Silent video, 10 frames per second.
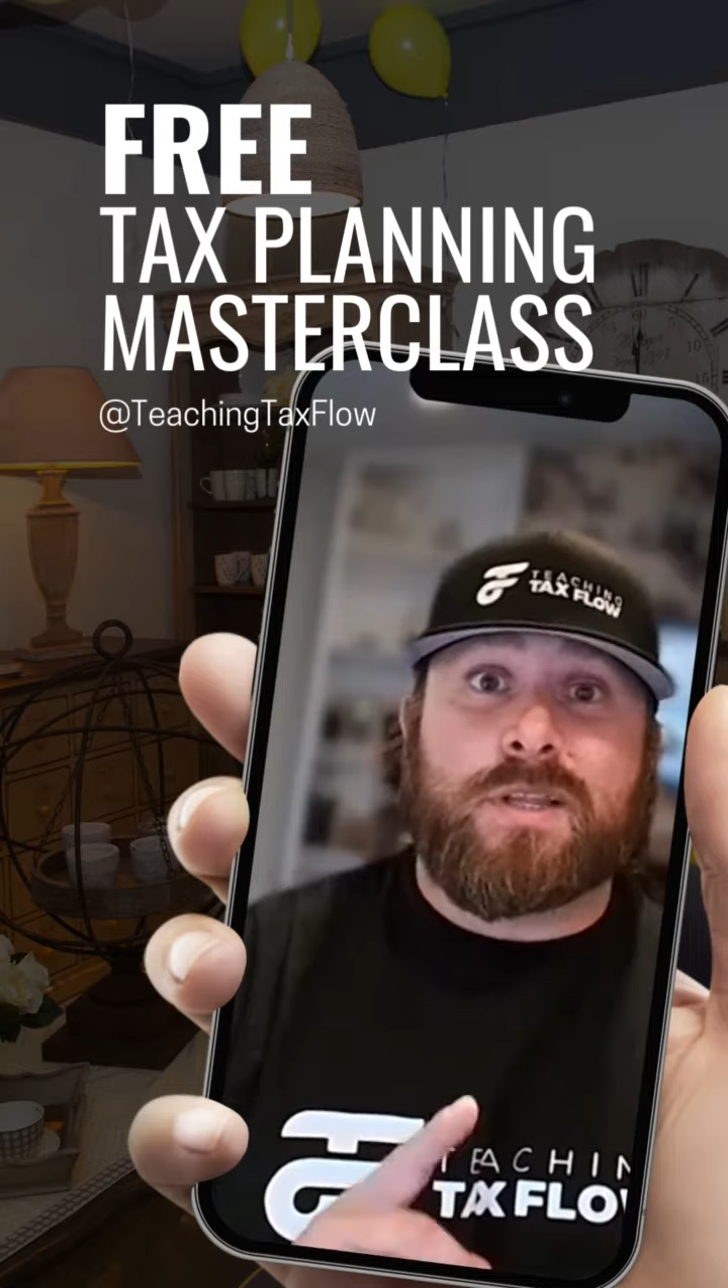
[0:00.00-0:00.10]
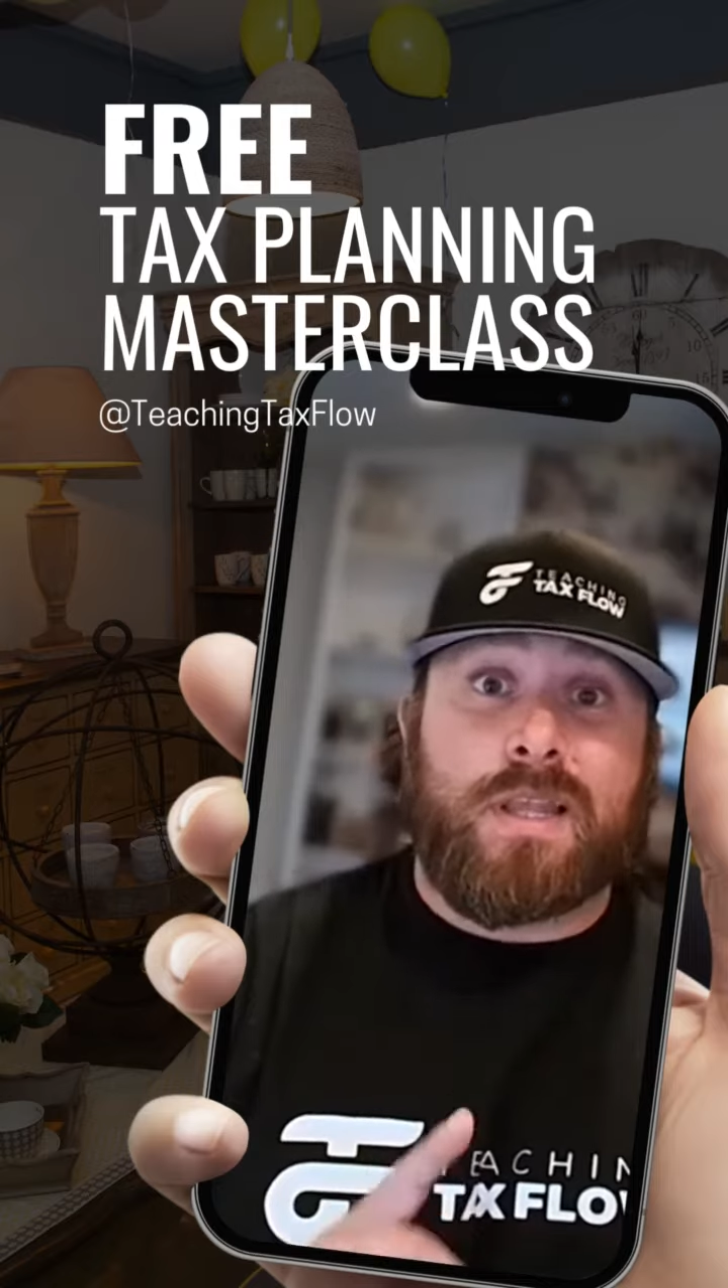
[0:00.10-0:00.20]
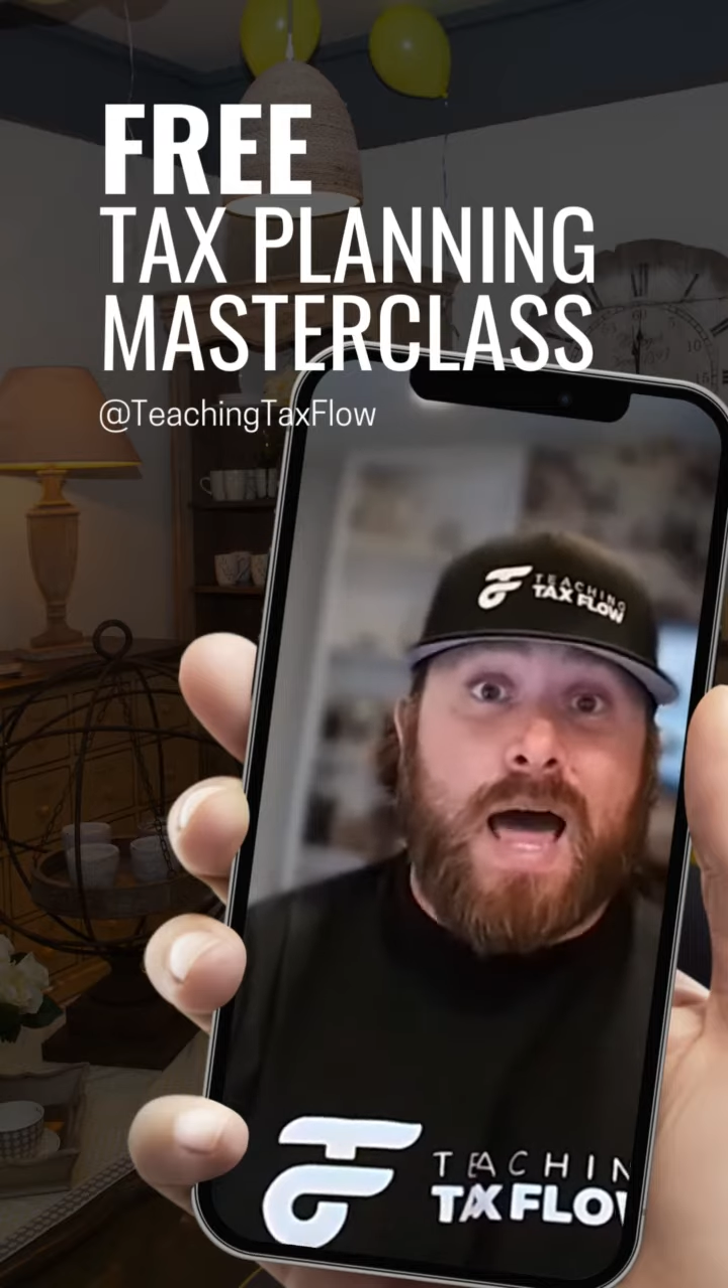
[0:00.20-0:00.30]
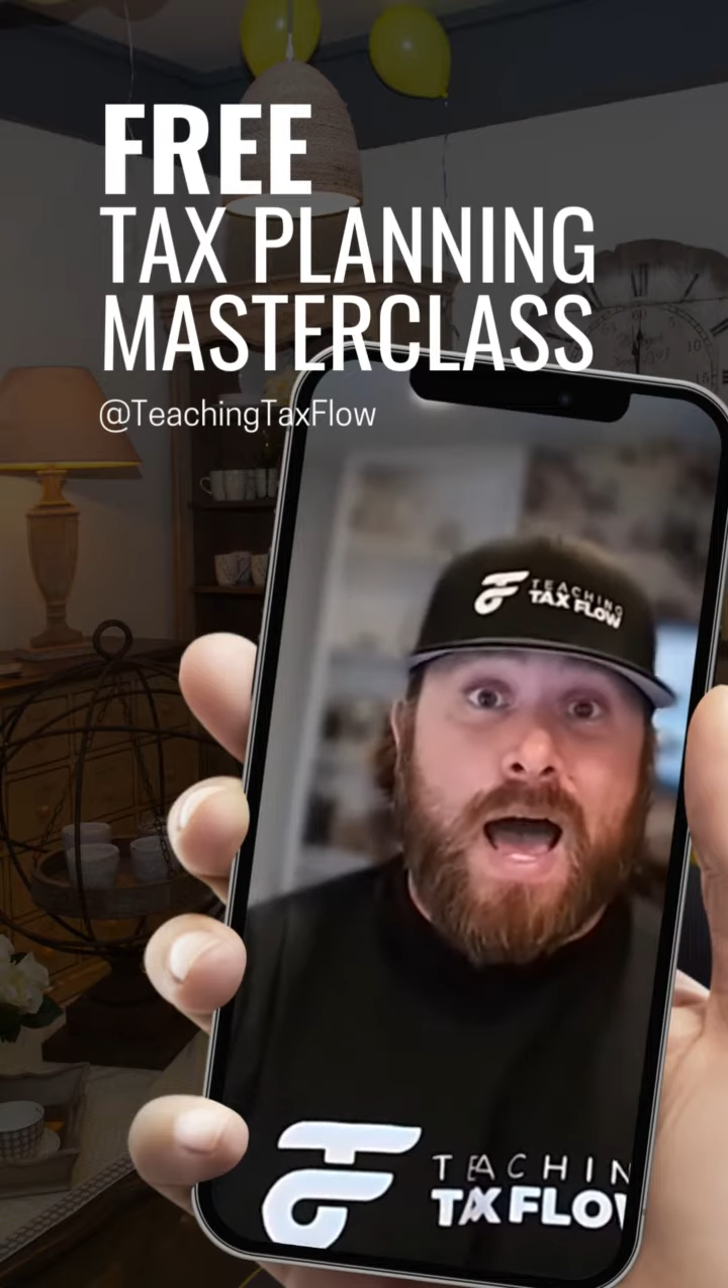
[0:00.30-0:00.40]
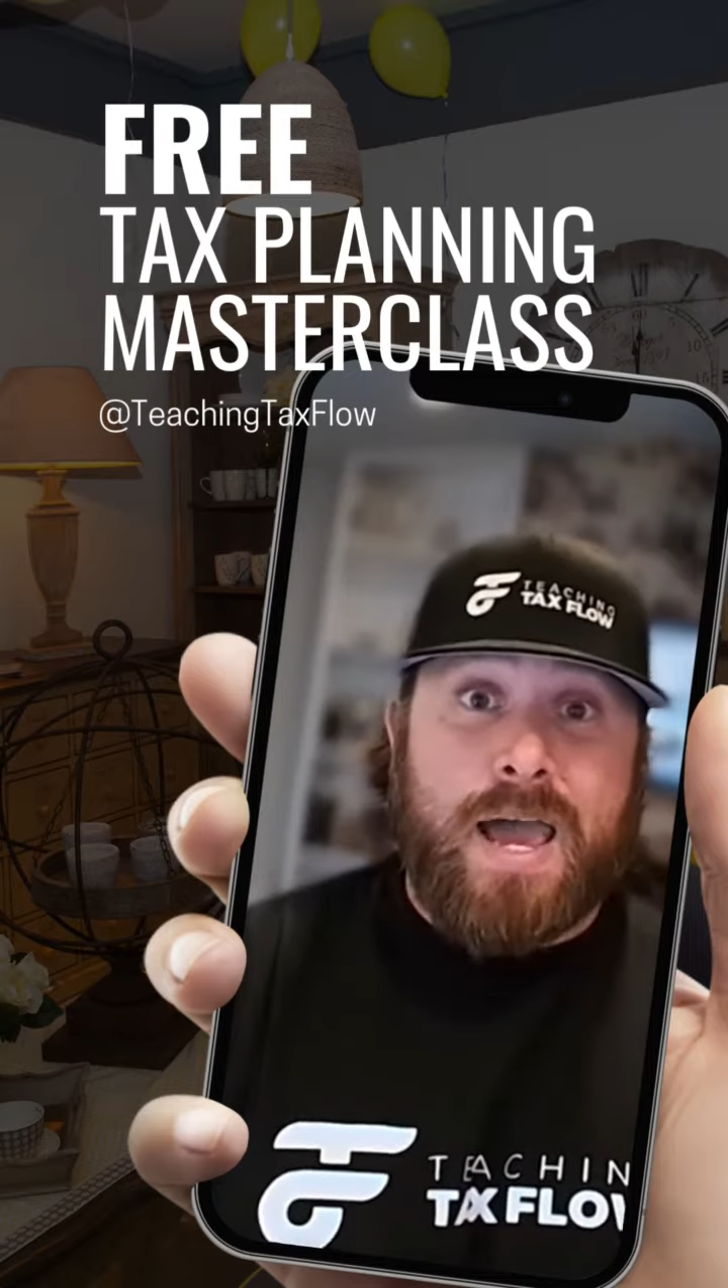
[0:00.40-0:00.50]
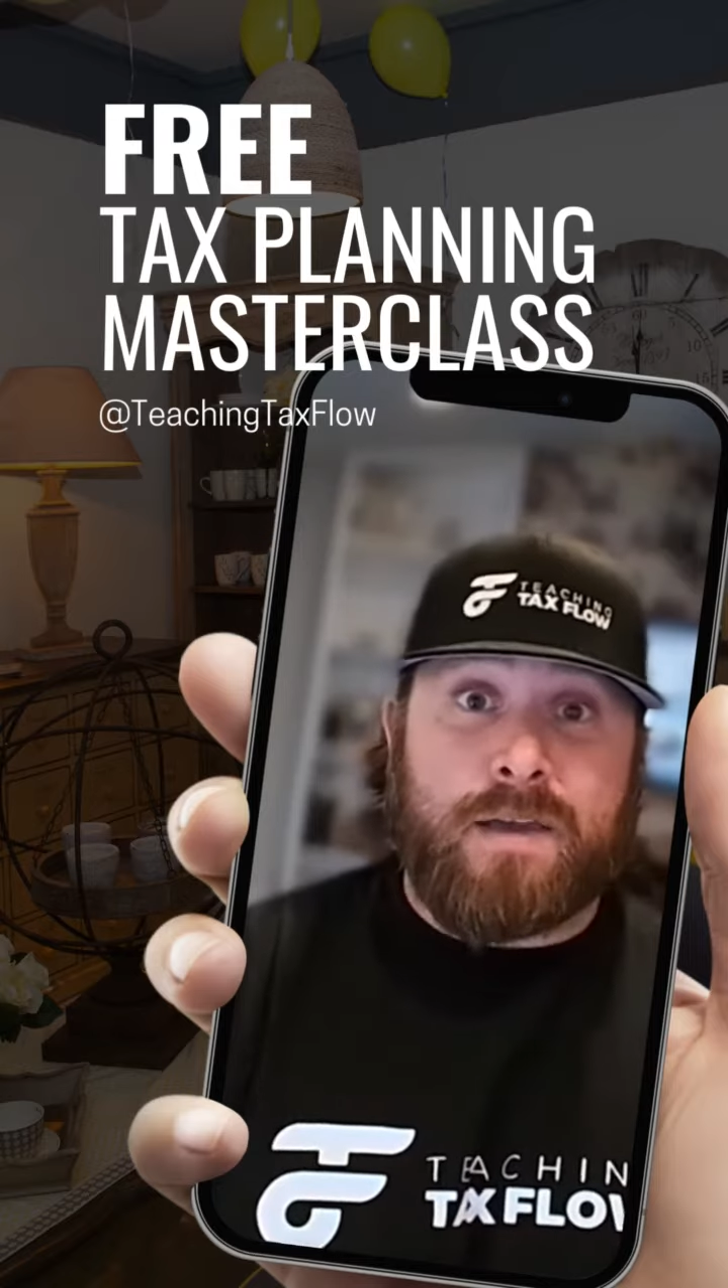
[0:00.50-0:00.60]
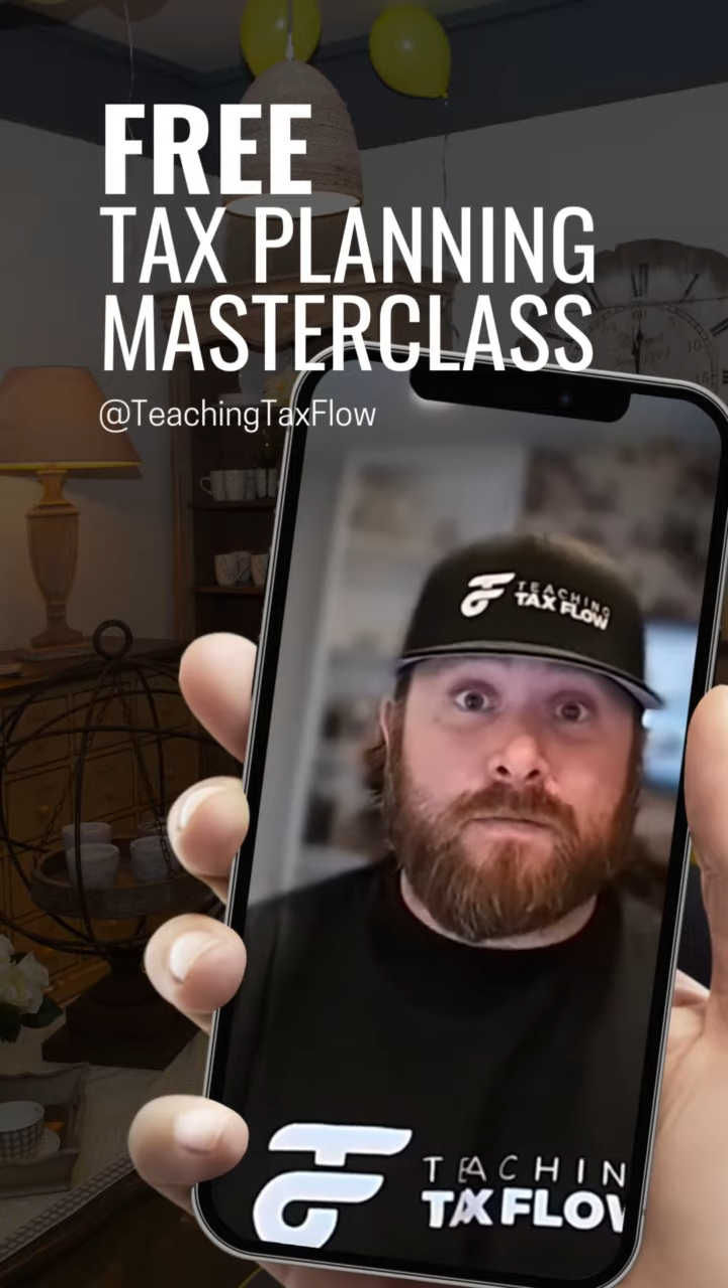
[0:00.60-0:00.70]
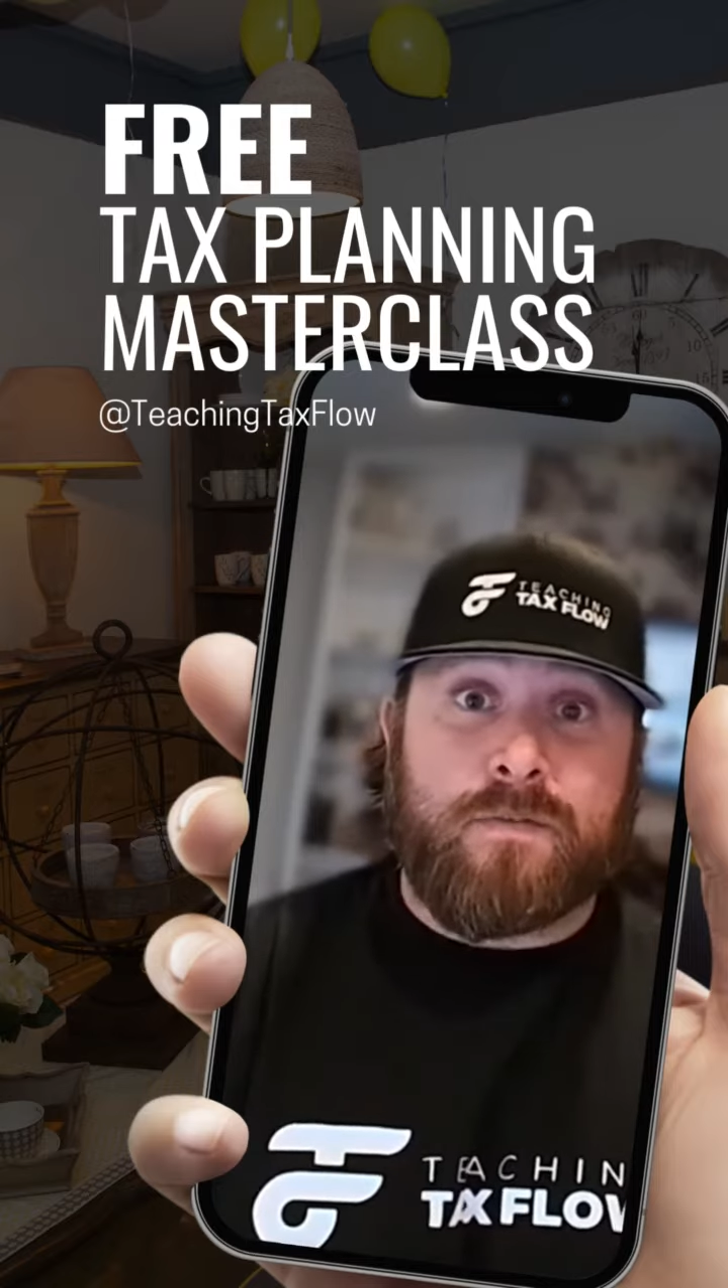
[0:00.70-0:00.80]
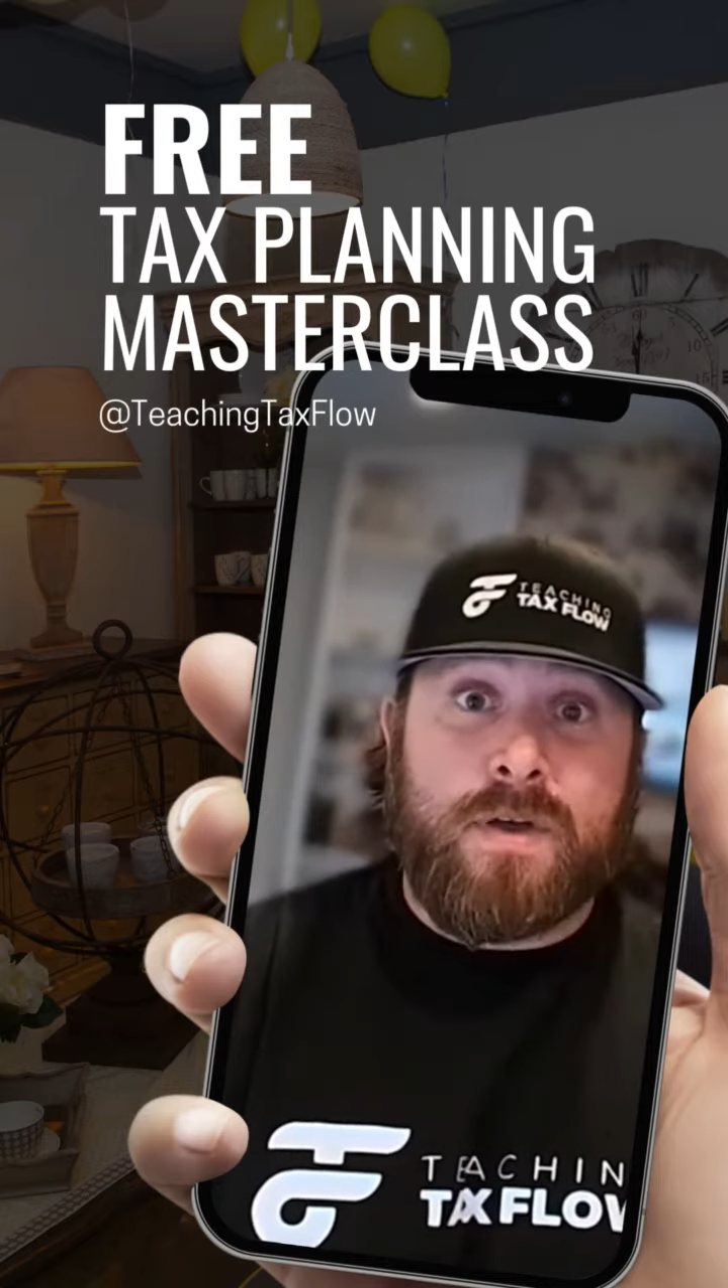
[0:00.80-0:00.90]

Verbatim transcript: live,